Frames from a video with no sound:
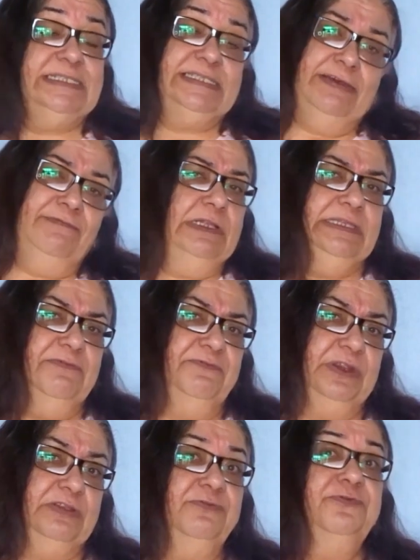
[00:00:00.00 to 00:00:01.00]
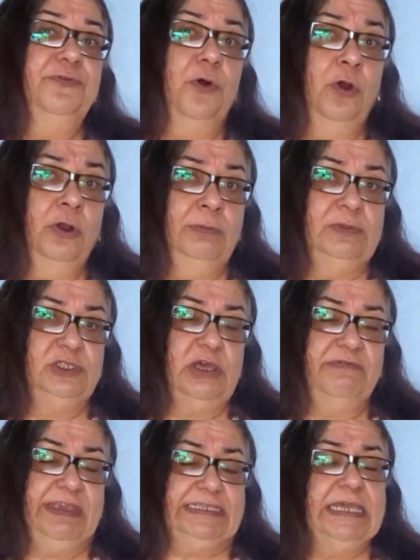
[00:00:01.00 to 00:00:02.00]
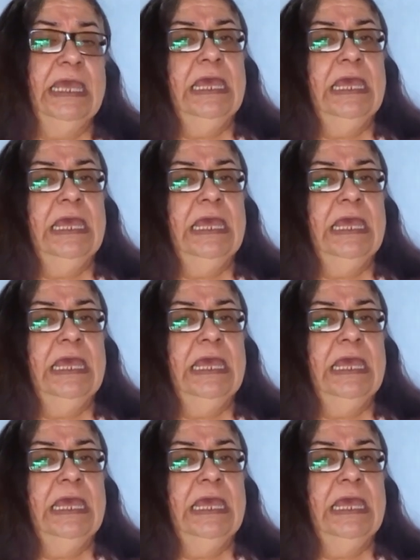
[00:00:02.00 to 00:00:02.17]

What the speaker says: several different forms of it.